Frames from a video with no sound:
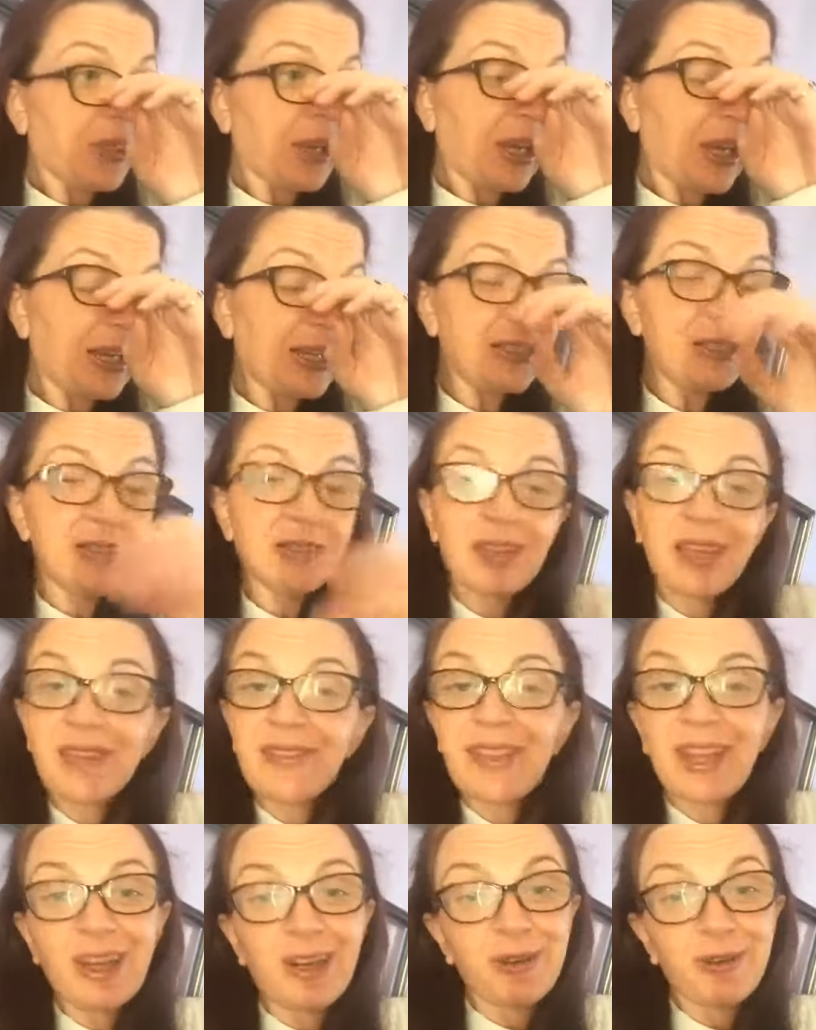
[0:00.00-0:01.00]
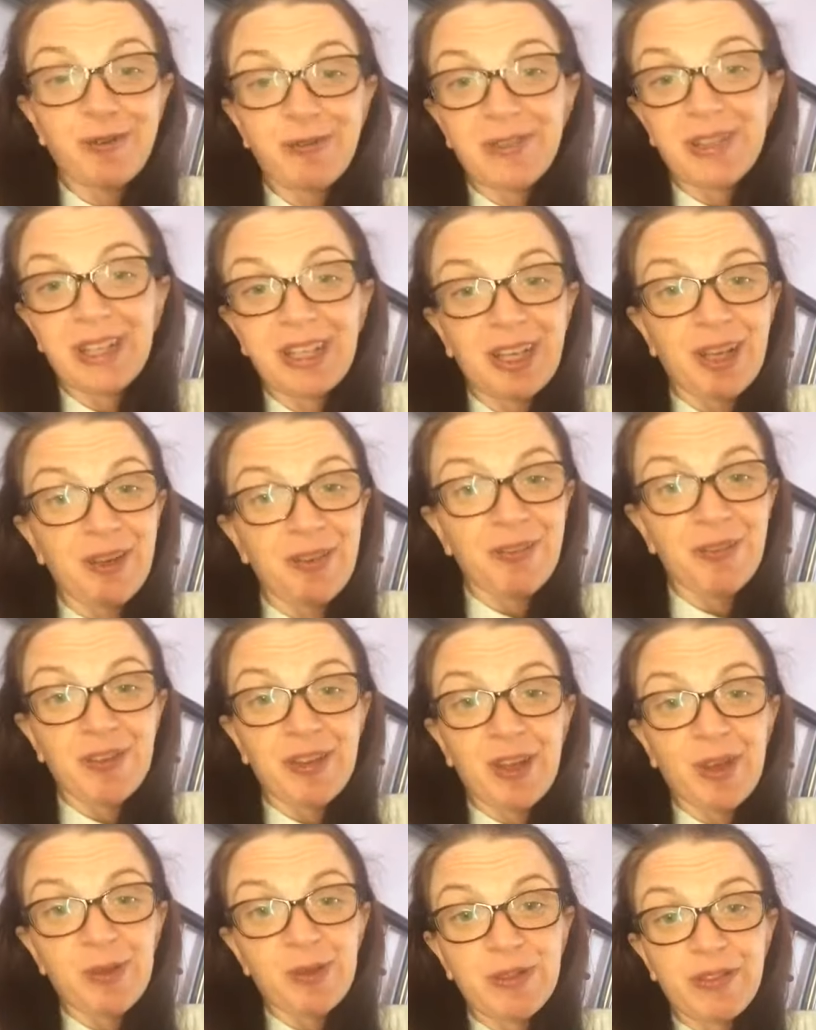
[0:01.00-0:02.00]
and and they'll you know for
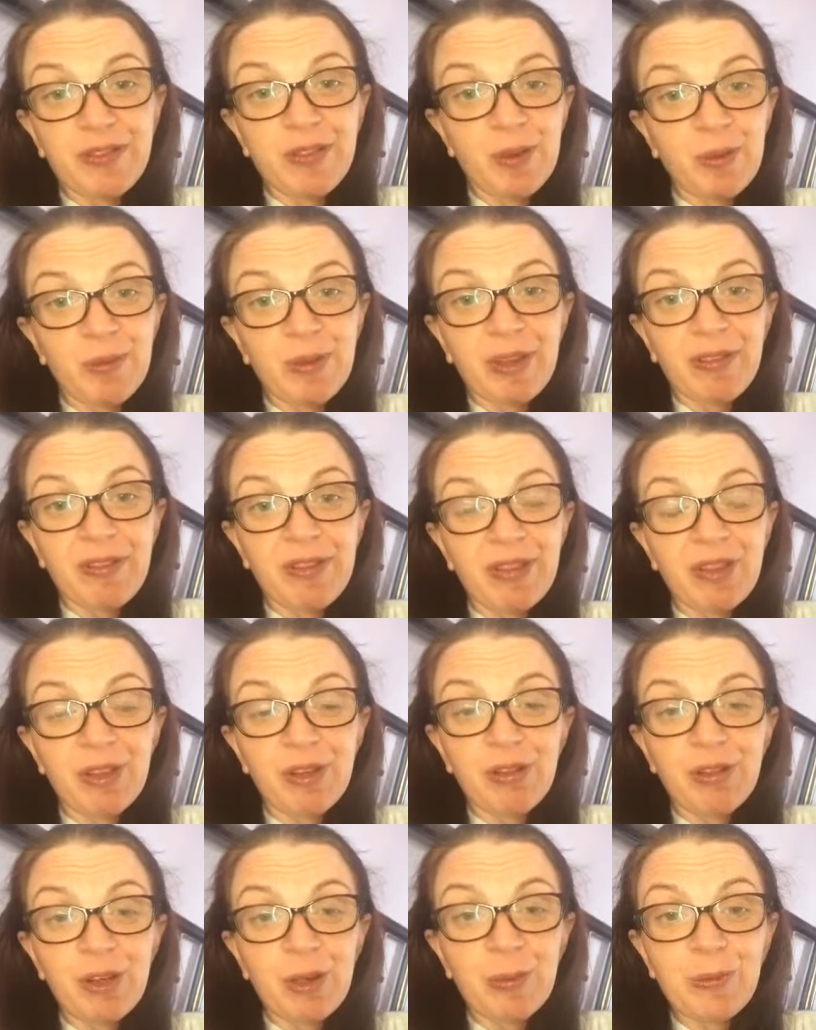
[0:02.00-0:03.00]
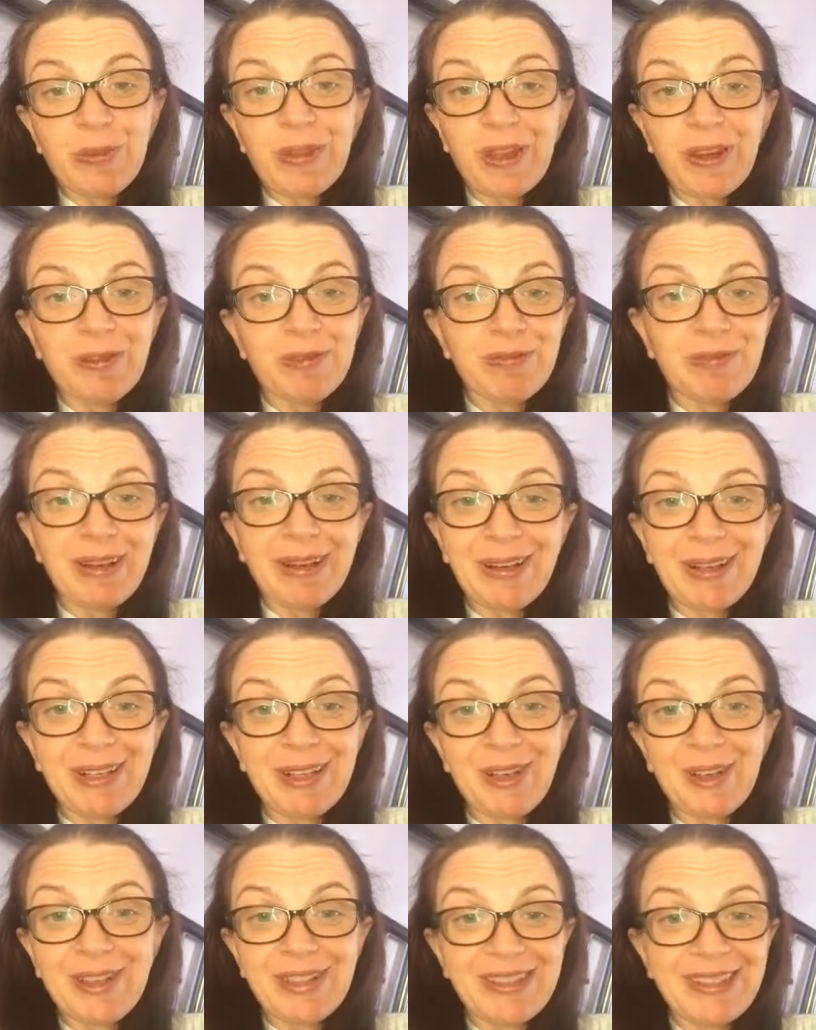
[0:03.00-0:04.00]
those of them that are in the group they'll
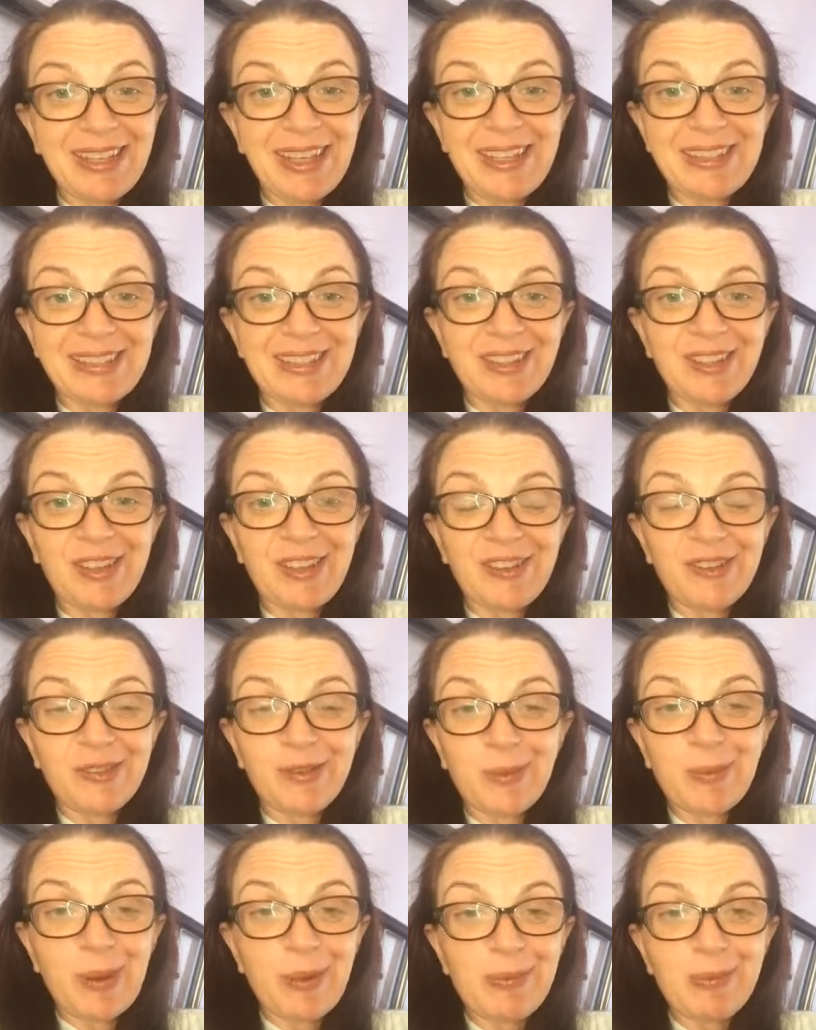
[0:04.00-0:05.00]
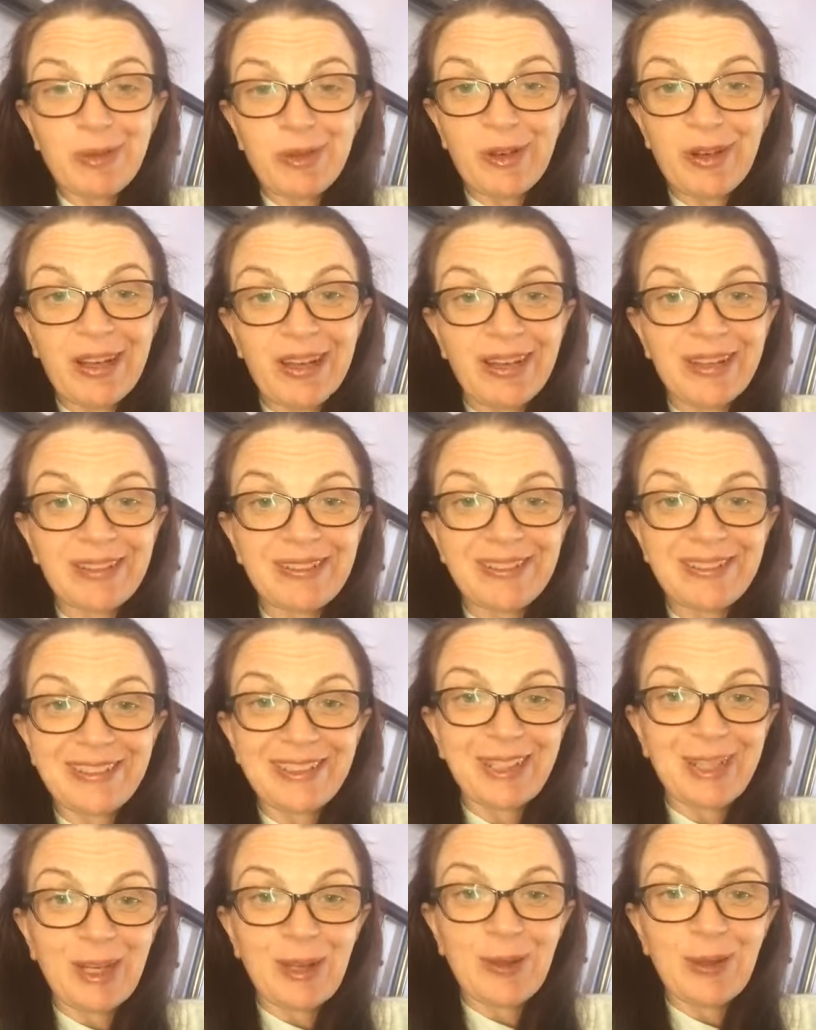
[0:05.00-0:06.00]
recognize this and they'll remember it and
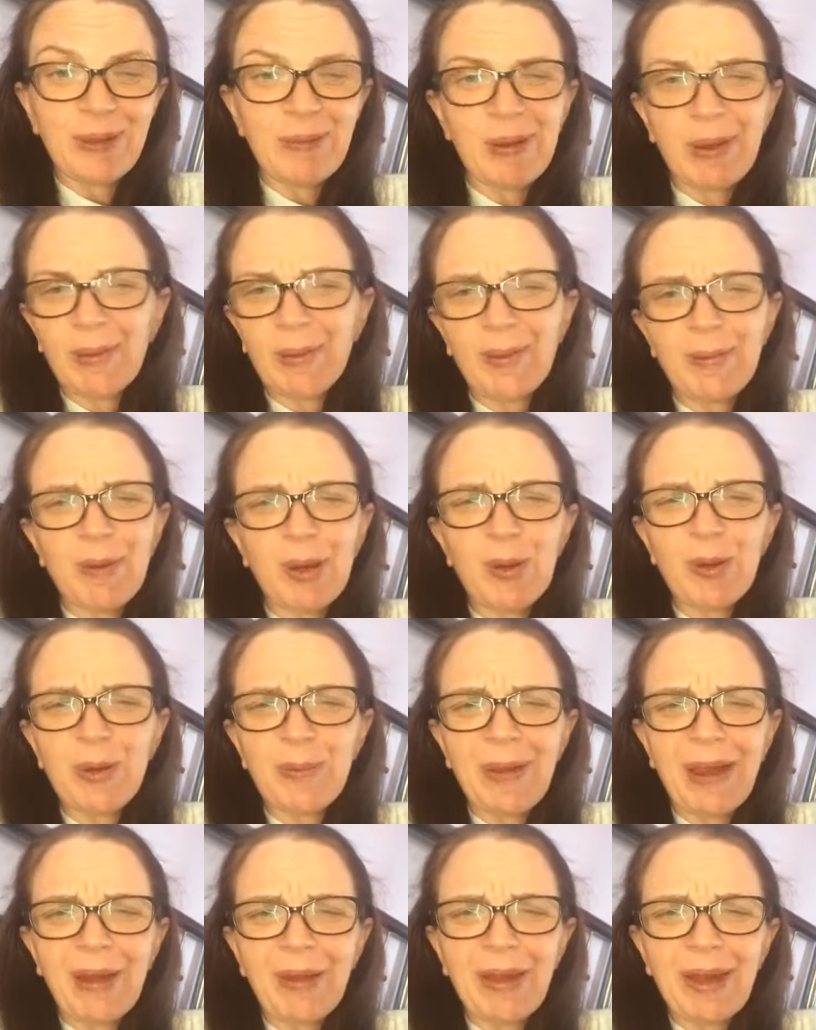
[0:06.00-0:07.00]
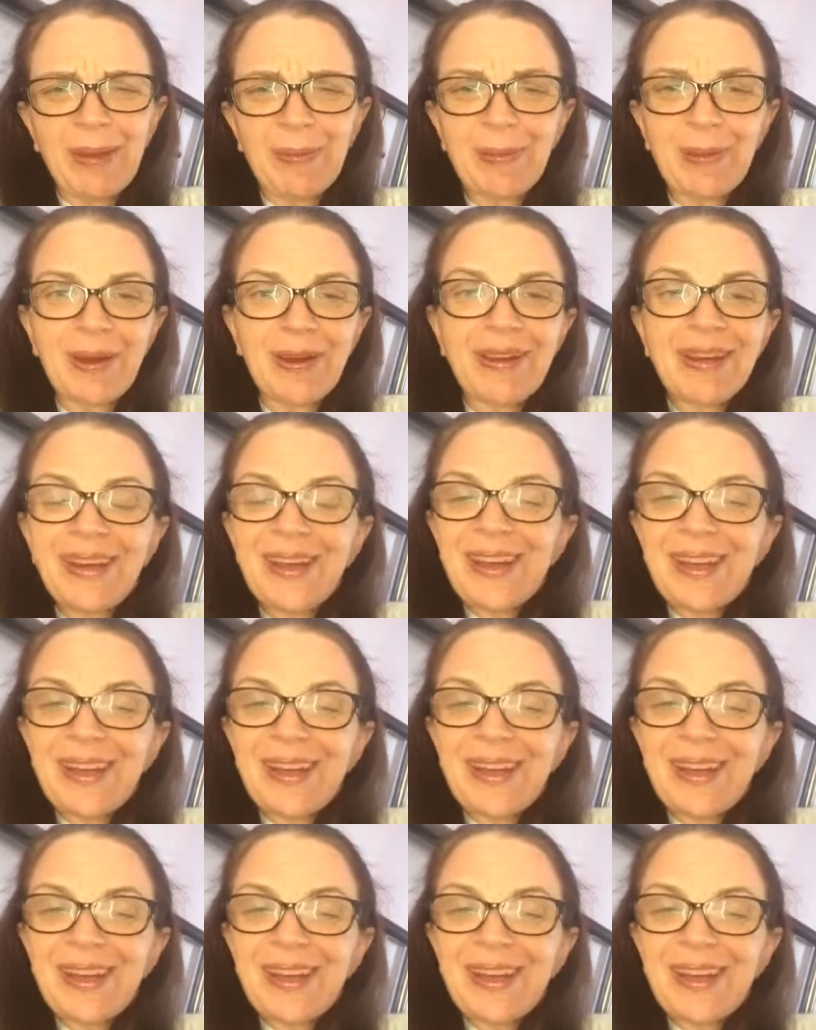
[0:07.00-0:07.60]
you know they may well moan about it but